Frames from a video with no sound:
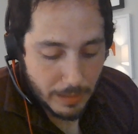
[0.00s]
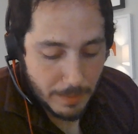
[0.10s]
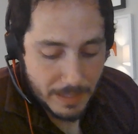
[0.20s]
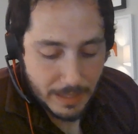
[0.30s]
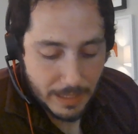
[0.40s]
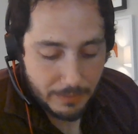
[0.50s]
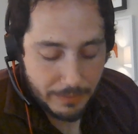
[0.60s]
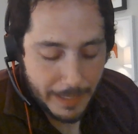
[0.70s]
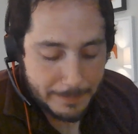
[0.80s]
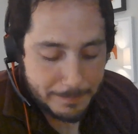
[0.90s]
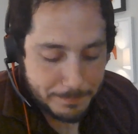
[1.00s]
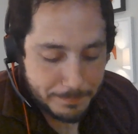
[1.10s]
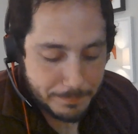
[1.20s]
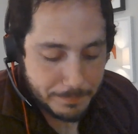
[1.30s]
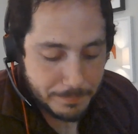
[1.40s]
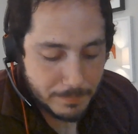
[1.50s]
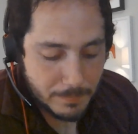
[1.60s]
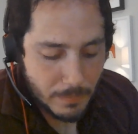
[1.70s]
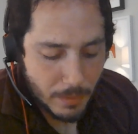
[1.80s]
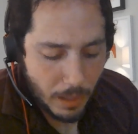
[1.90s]
Let me think,
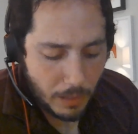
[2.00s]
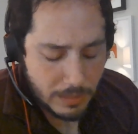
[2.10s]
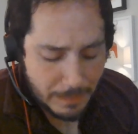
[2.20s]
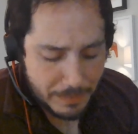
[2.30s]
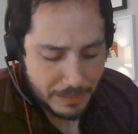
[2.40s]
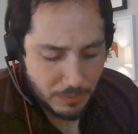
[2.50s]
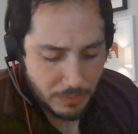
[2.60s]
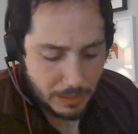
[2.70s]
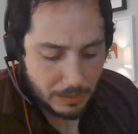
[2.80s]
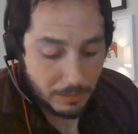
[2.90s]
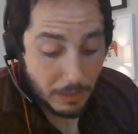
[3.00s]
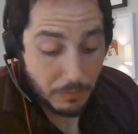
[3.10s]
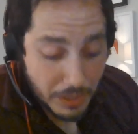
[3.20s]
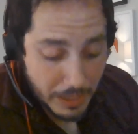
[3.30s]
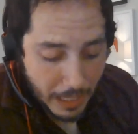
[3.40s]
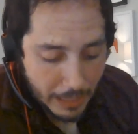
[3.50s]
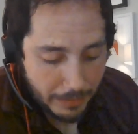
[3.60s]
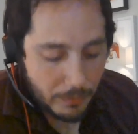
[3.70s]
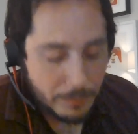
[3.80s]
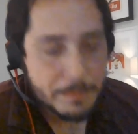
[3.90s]
I'll talk about this one at a really high
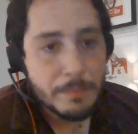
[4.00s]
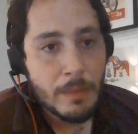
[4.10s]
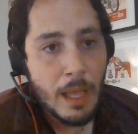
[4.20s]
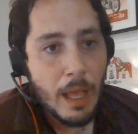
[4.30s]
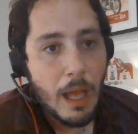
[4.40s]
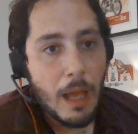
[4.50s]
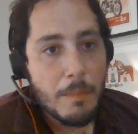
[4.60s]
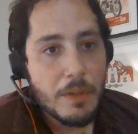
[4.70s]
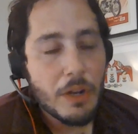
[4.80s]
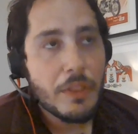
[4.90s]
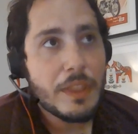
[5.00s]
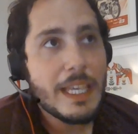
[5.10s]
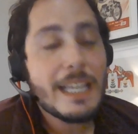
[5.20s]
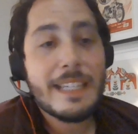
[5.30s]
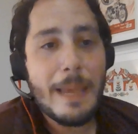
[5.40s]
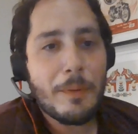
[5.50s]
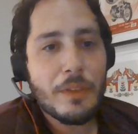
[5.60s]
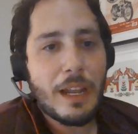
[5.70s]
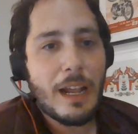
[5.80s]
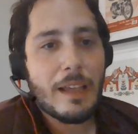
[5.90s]
level. The example
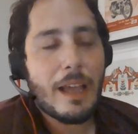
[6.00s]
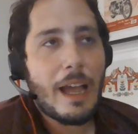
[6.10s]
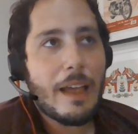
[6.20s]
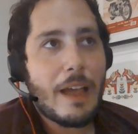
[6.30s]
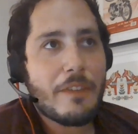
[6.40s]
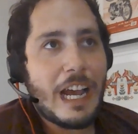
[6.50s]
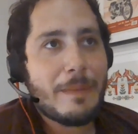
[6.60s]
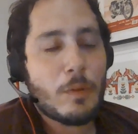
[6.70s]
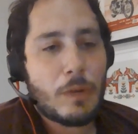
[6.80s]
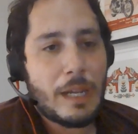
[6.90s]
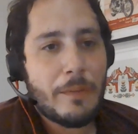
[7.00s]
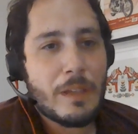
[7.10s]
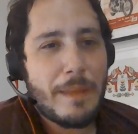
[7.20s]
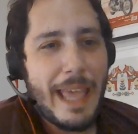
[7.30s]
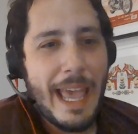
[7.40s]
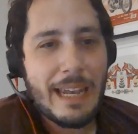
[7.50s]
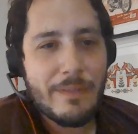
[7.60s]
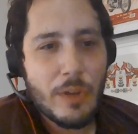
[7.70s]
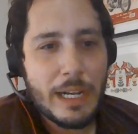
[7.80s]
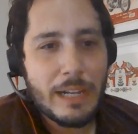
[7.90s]
that I've kind of been working with in my head,
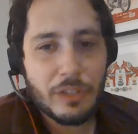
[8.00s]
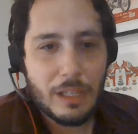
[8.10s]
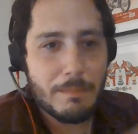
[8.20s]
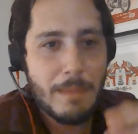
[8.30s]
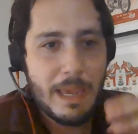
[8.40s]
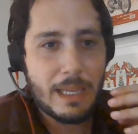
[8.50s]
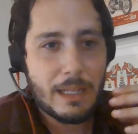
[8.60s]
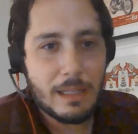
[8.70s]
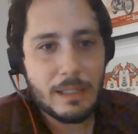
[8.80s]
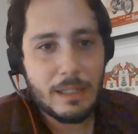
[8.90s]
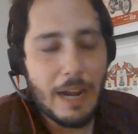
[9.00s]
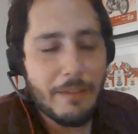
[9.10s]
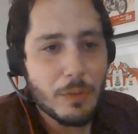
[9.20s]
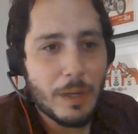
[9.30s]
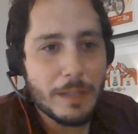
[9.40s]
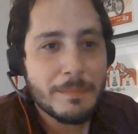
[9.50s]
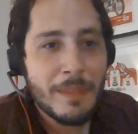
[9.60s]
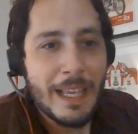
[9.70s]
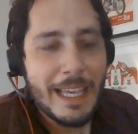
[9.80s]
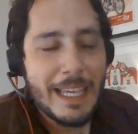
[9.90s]
even though I didn't really make it clear to everyone,
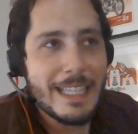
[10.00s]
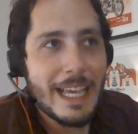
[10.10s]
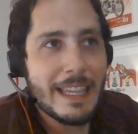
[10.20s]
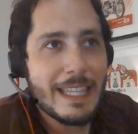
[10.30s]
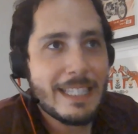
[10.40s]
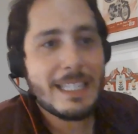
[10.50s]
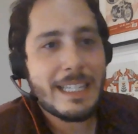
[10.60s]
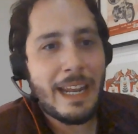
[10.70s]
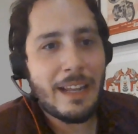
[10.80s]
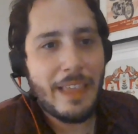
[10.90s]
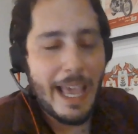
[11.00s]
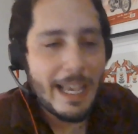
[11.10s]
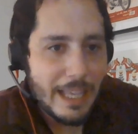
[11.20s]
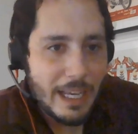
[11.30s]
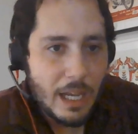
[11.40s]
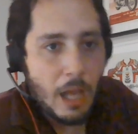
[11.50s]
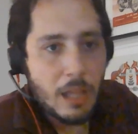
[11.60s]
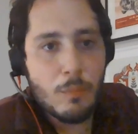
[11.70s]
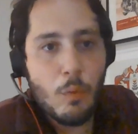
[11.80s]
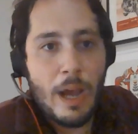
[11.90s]
is that this is data that has
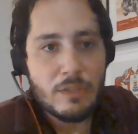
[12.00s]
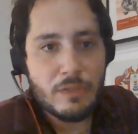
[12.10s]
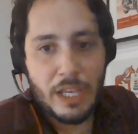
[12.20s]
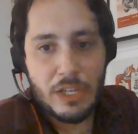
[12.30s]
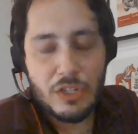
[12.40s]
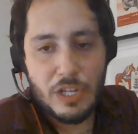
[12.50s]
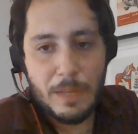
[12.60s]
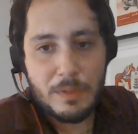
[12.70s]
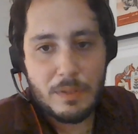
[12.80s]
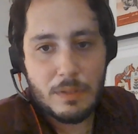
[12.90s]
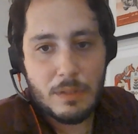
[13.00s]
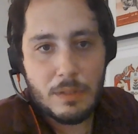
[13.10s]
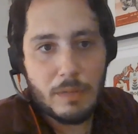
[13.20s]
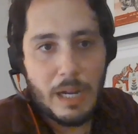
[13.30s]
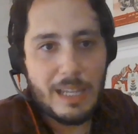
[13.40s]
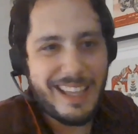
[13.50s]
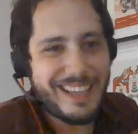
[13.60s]
column-wise relationships, right?